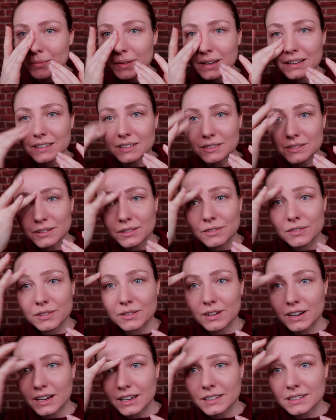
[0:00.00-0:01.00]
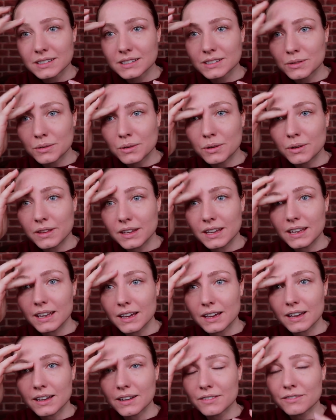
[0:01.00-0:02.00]
I don't know if you guys saw
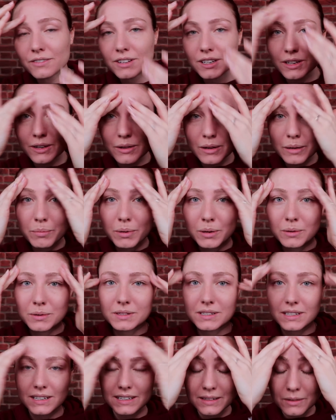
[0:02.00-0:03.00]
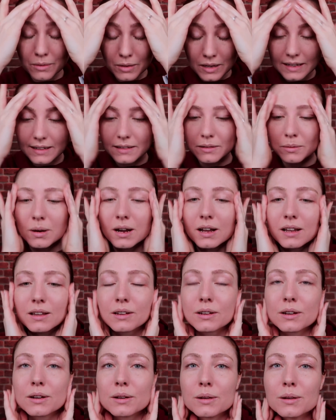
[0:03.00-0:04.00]
the video I posted a little while
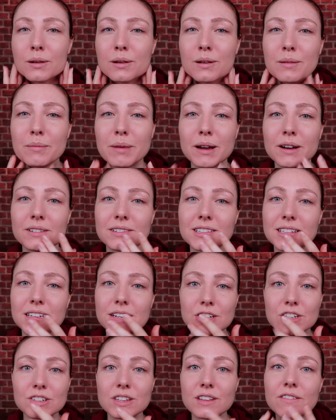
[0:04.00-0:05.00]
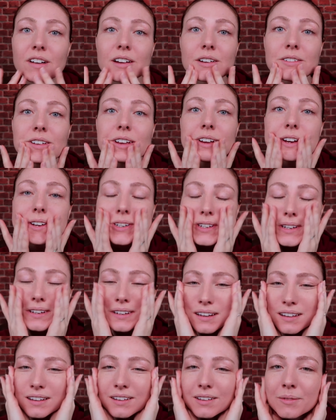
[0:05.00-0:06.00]
ago about ditch the
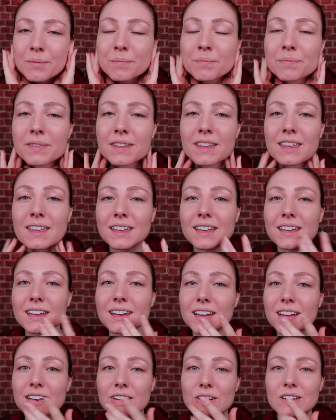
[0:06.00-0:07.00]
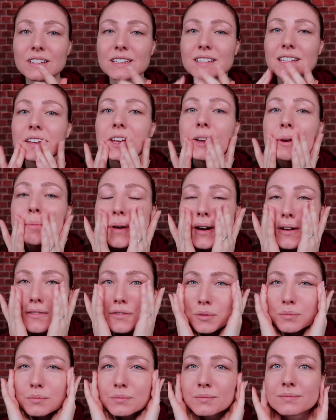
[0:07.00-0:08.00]
foundation. And honestly, apart
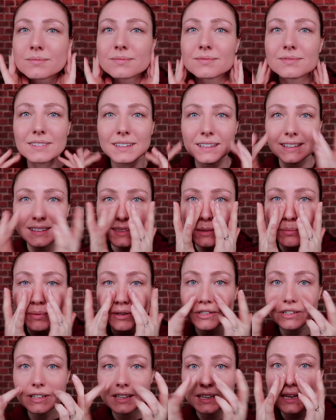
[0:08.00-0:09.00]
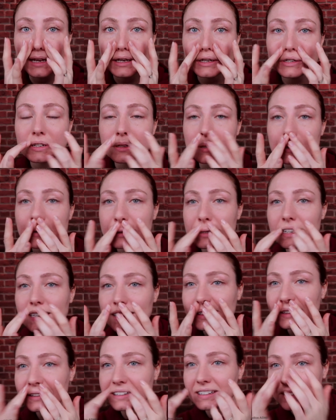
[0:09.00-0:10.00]
from these special occasions
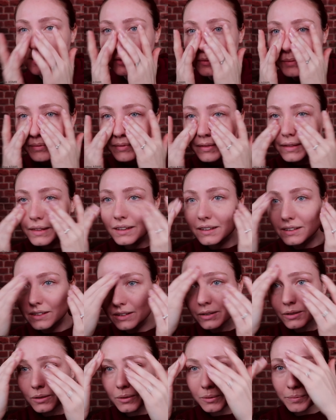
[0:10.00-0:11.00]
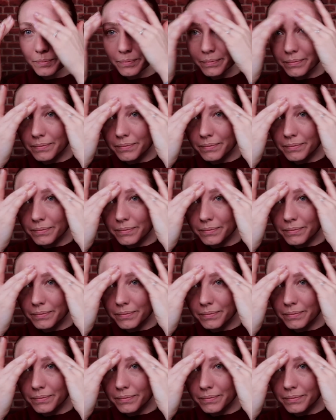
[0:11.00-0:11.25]
and, you know,